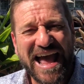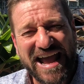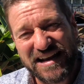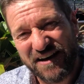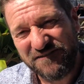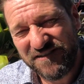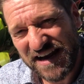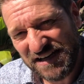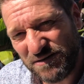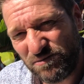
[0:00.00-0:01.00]
And a
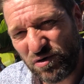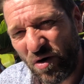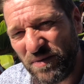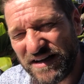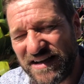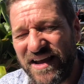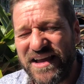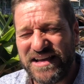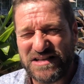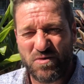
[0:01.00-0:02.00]
vacant property
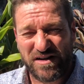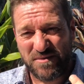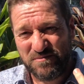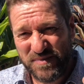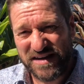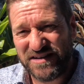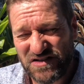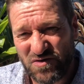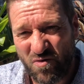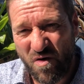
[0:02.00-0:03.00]
is one of the
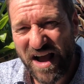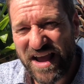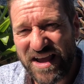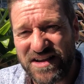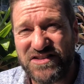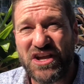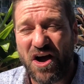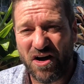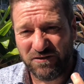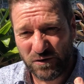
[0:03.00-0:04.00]
biggest ways
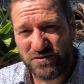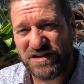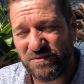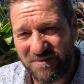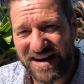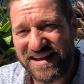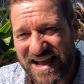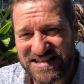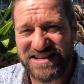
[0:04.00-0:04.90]
of losing money as an